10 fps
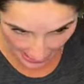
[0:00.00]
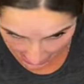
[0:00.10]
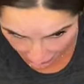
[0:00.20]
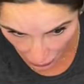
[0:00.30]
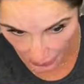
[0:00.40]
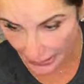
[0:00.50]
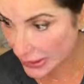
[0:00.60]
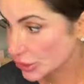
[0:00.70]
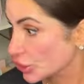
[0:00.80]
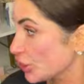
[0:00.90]
Everyone
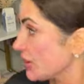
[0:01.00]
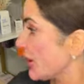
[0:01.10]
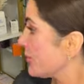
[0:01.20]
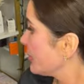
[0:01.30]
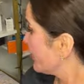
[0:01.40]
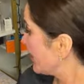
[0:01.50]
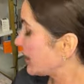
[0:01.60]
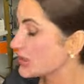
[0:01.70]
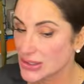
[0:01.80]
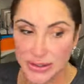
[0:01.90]
should numb,
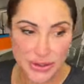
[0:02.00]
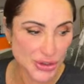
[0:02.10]
because it